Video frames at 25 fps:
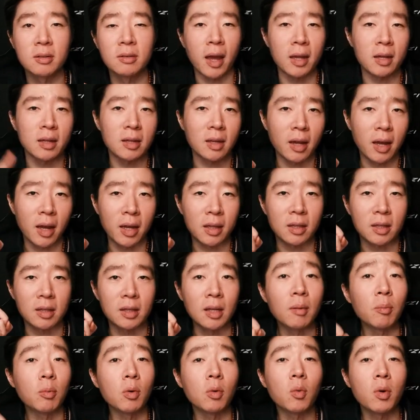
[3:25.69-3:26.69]
And at
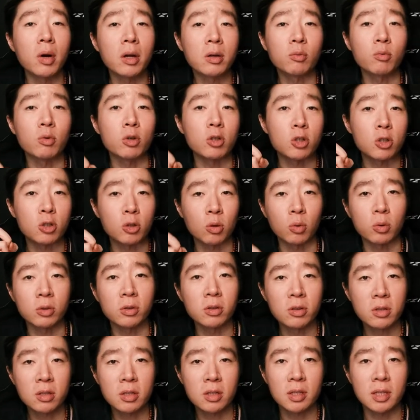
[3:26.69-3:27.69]
number one was
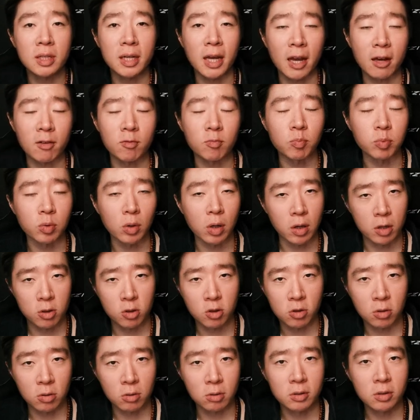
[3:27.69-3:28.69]
shoulders, to have
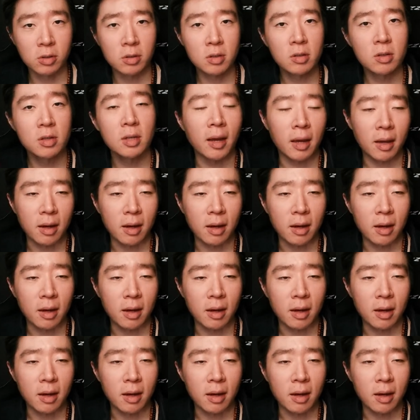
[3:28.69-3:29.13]
broad shoulders.